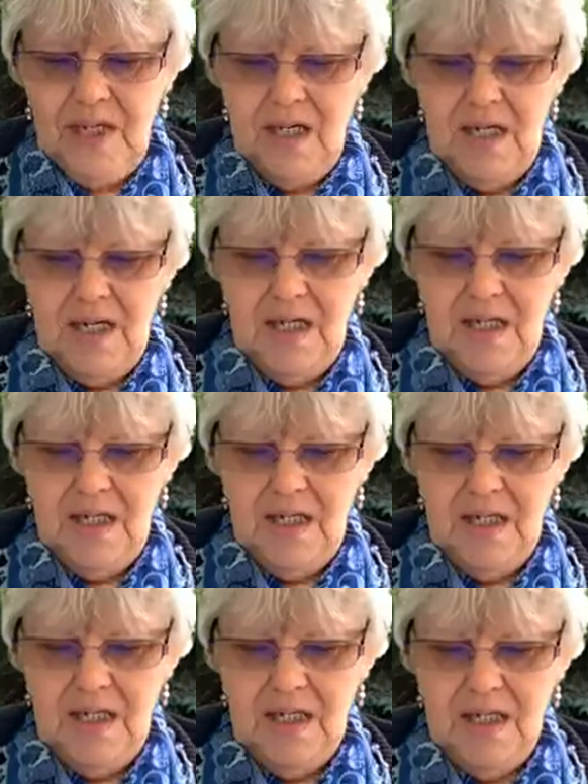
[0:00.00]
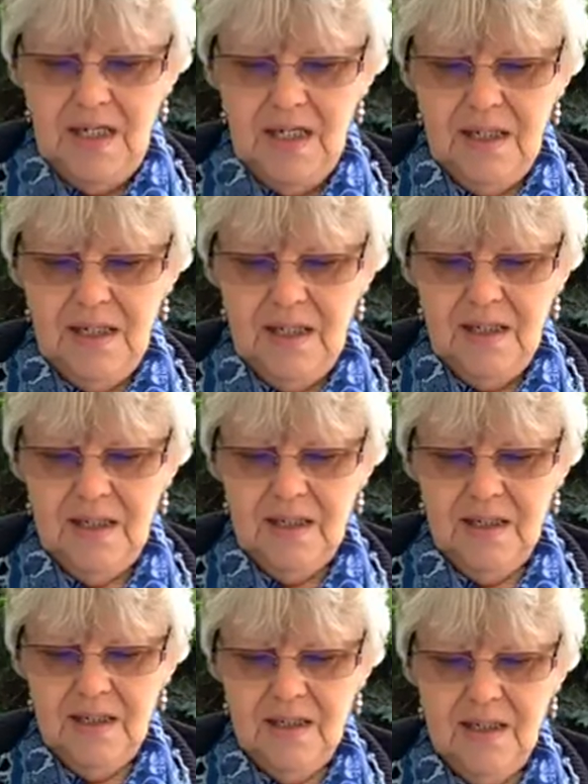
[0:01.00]
Uh,
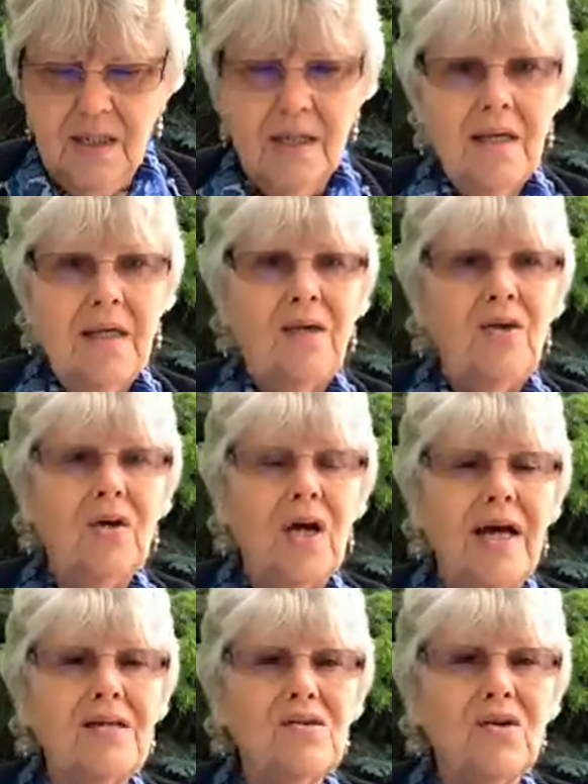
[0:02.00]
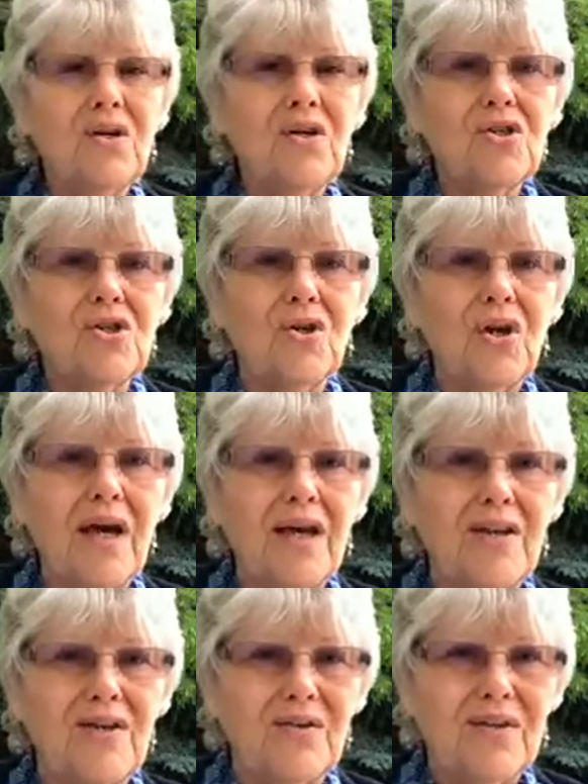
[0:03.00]
your guides are going to show you how
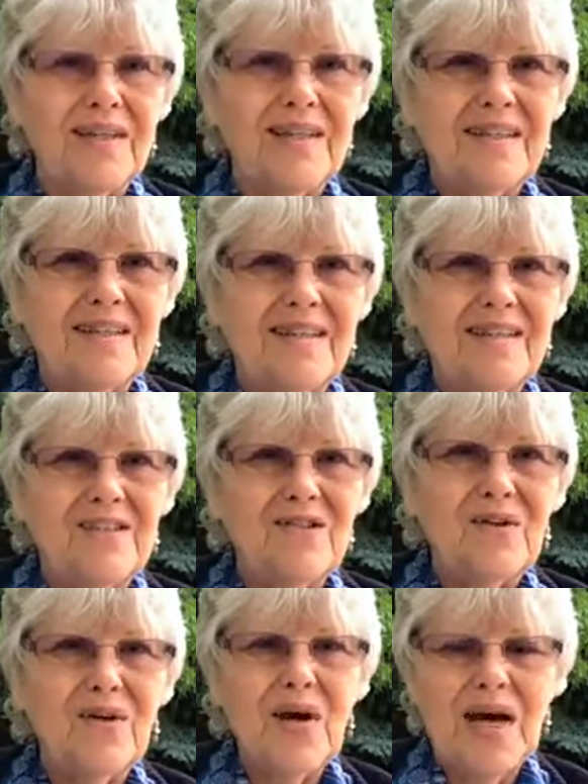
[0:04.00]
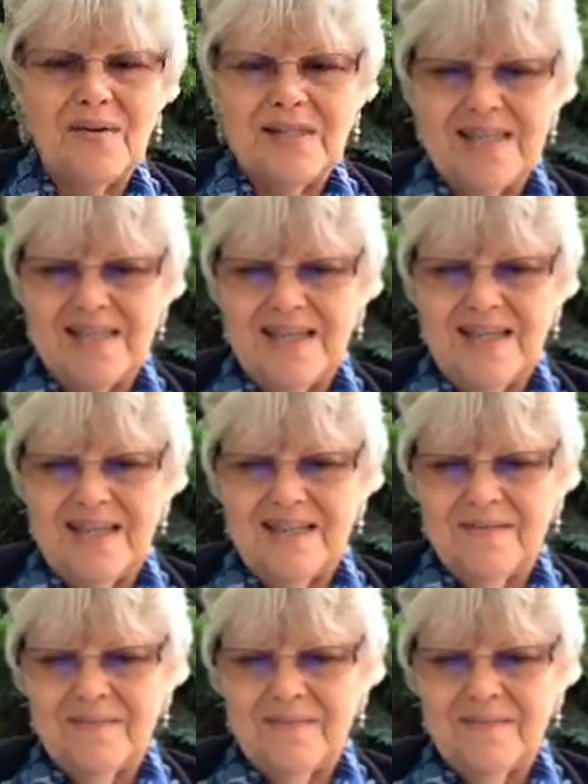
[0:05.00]
to do it, show you how it's done.